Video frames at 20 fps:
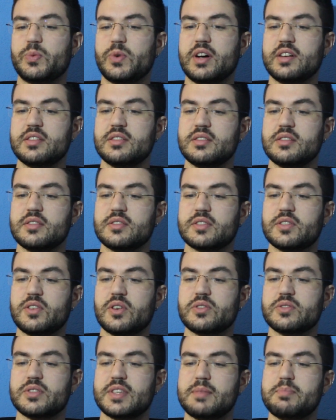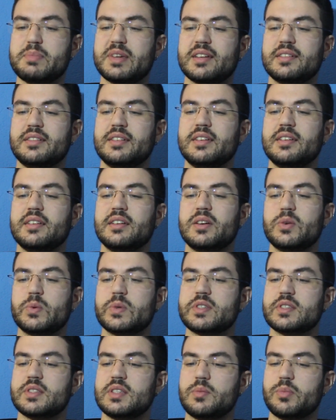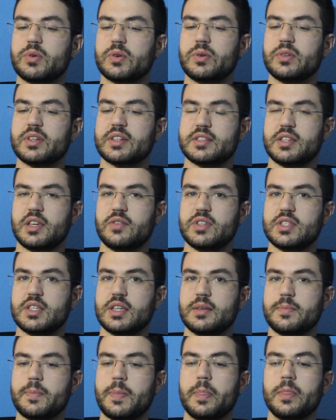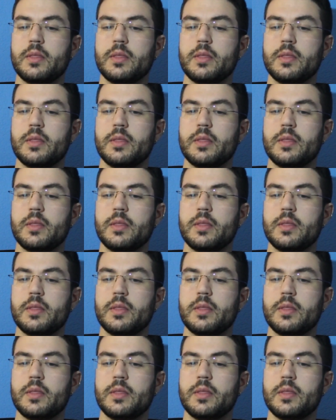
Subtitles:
writing is not typically a reciprocal activity.